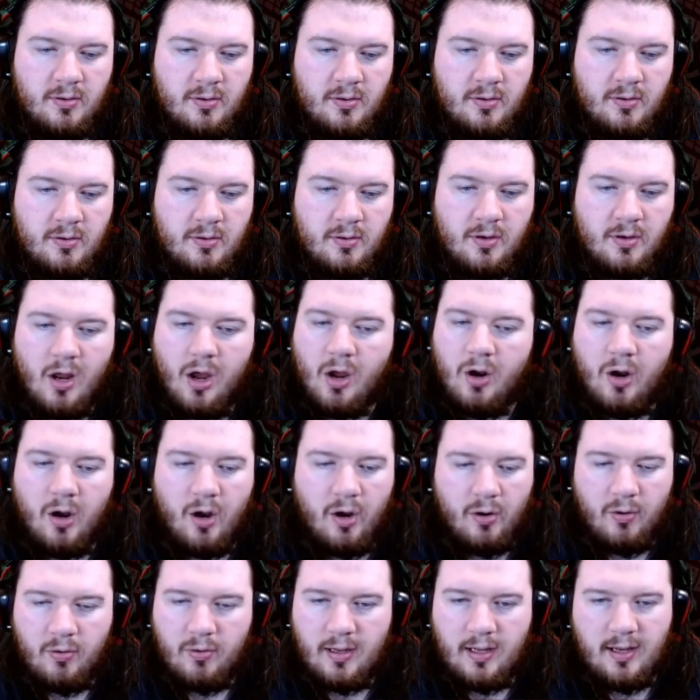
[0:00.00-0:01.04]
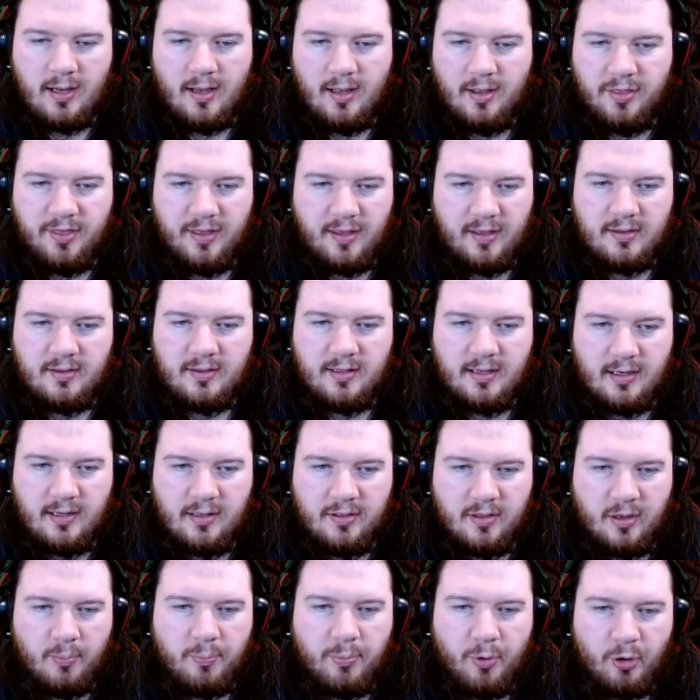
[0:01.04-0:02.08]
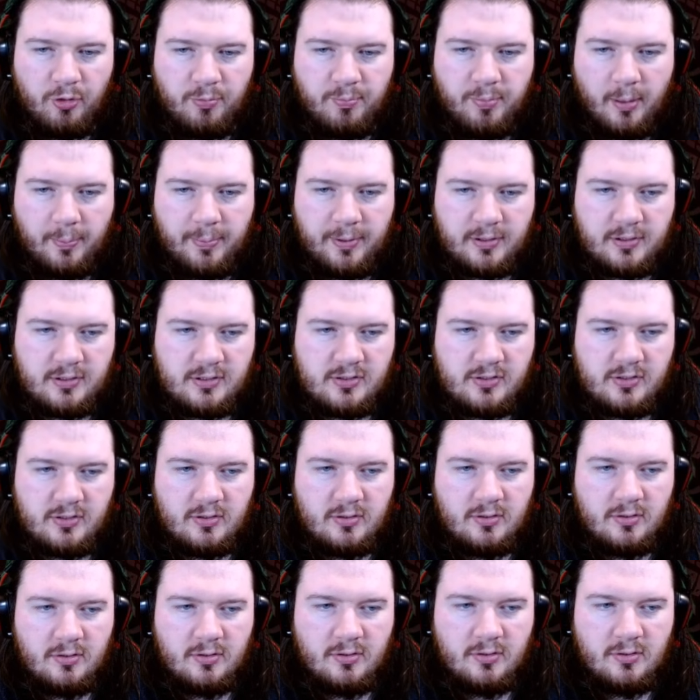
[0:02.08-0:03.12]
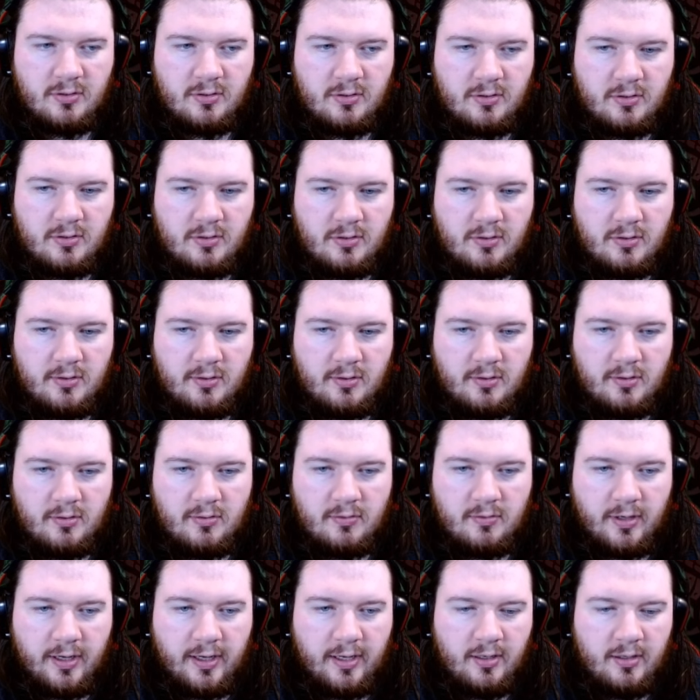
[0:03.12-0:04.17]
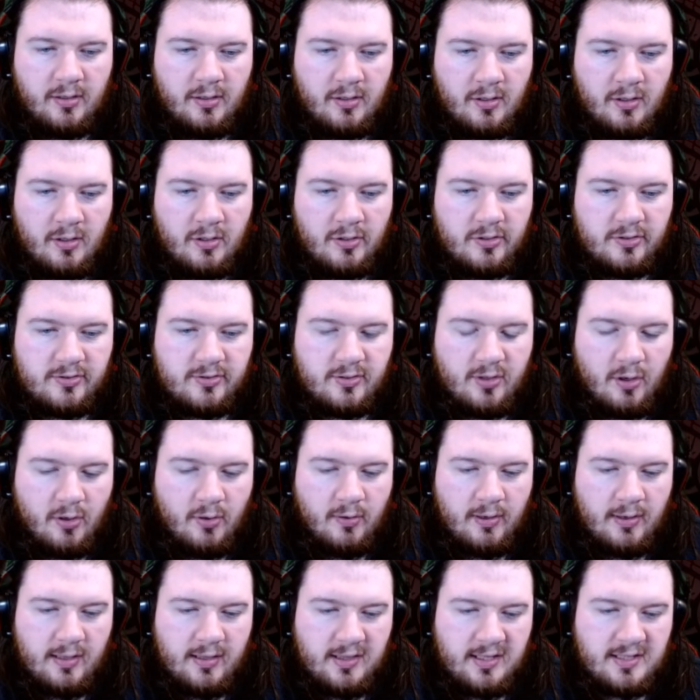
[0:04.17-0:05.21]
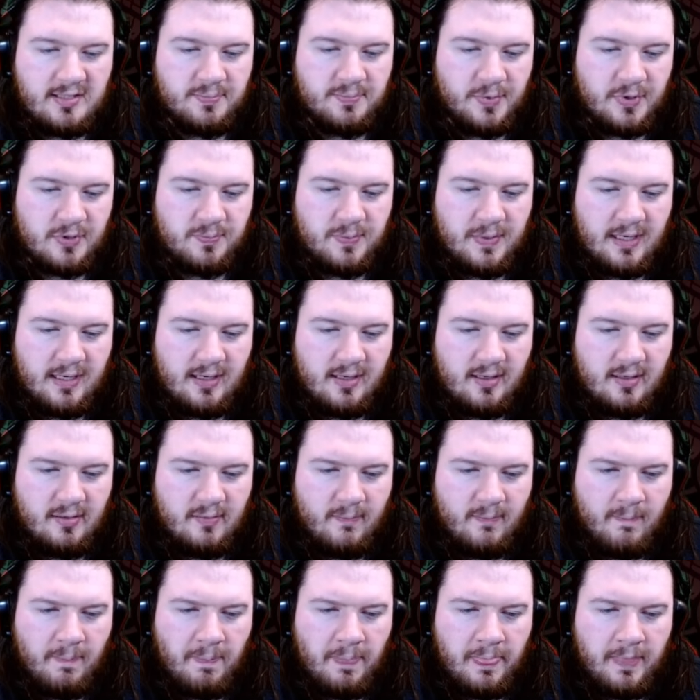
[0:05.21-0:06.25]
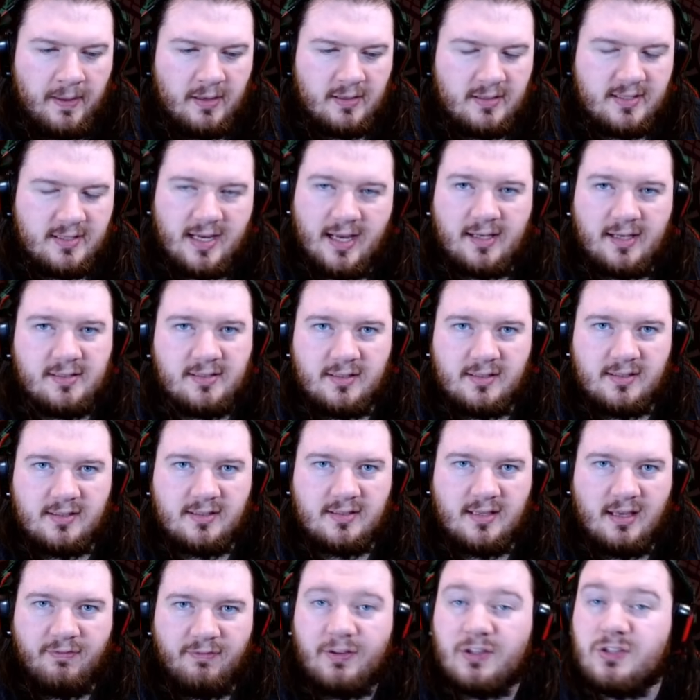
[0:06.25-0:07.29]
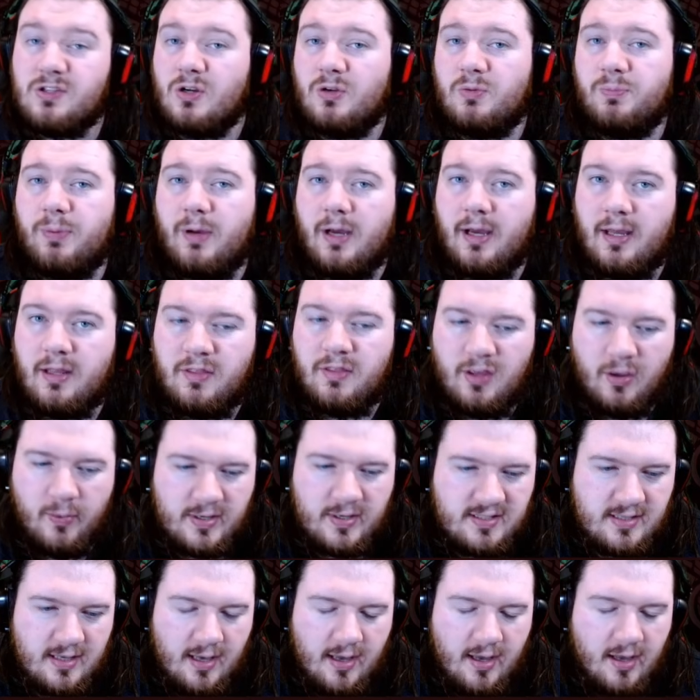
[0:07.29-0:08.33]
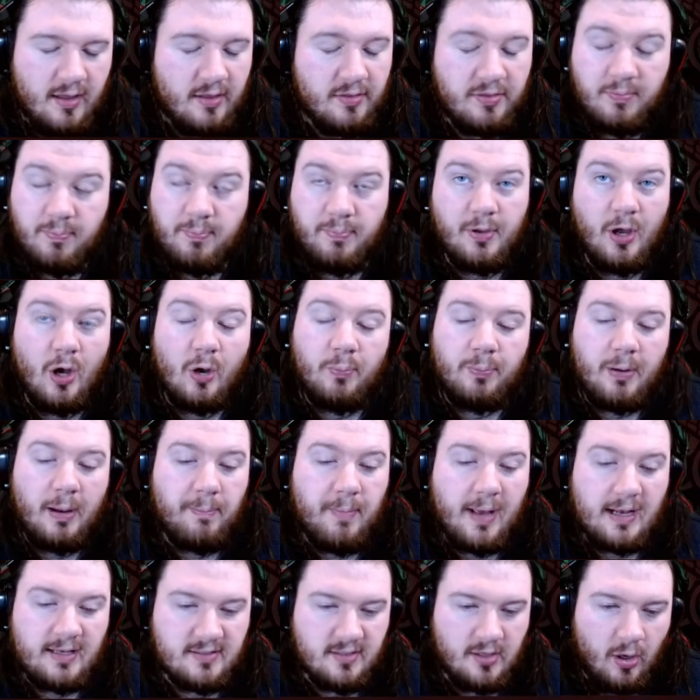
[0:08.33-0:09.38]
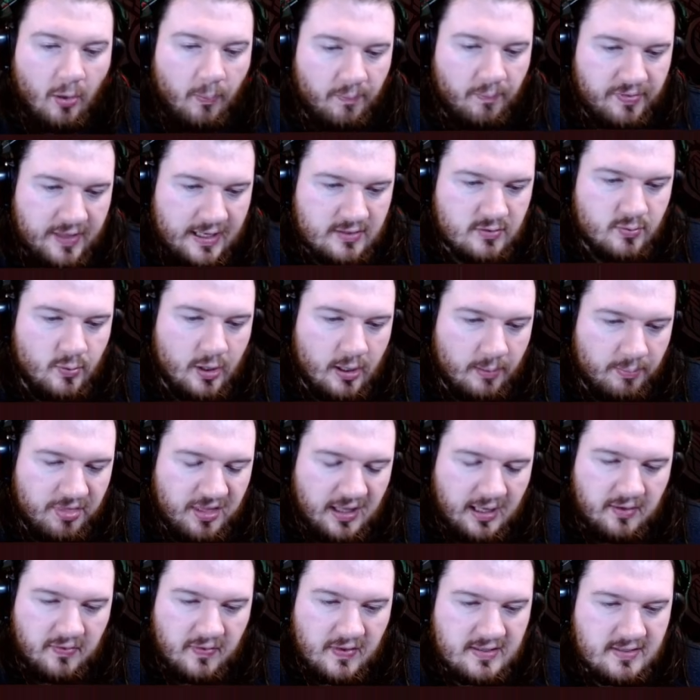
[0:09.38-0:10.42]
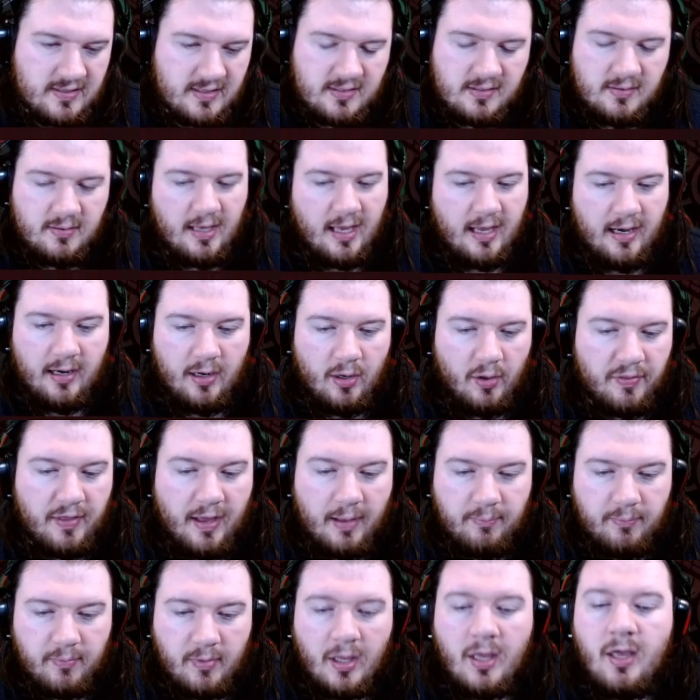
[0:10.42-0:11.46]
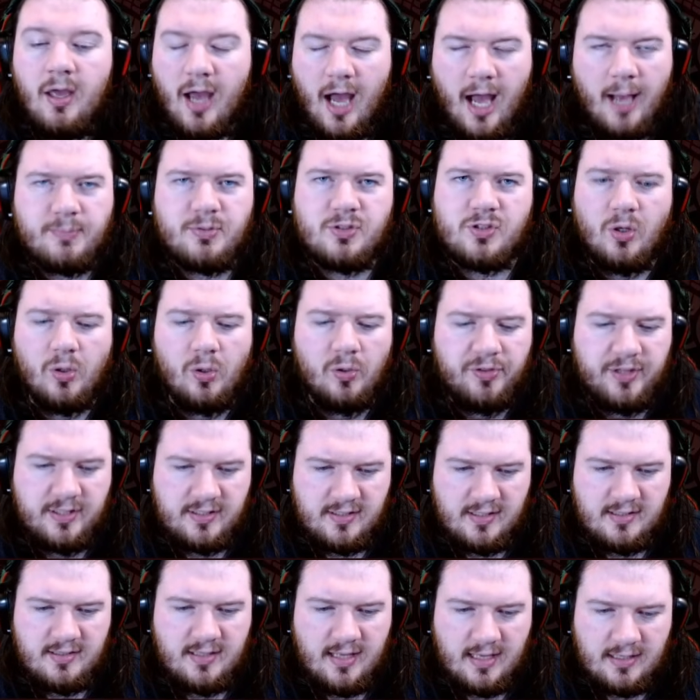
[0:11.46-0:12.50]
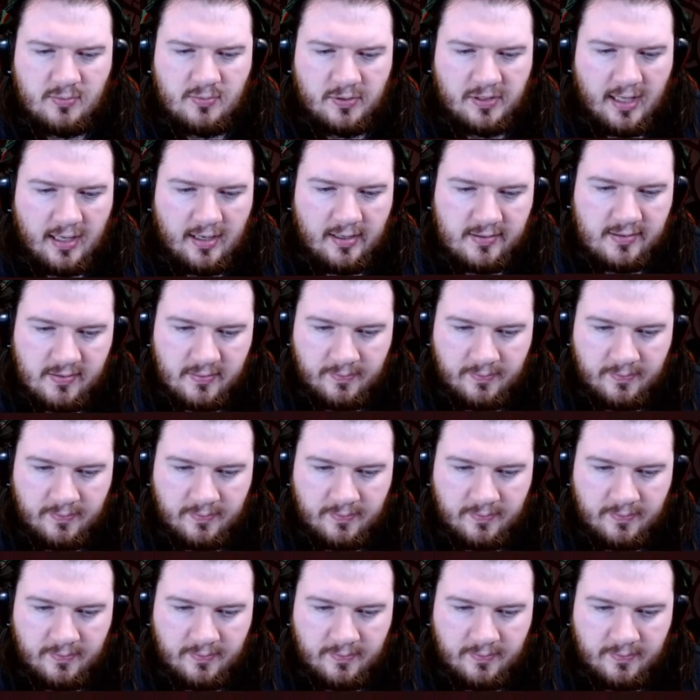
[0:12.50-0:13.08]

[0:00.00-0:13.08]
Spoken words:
No. I think they're both puppets. Right? So this must be Texas if it's owned by the USA, owned by Mexico. That's what I'm thinking this is. Yeah, no, I'm sold. That's what that is.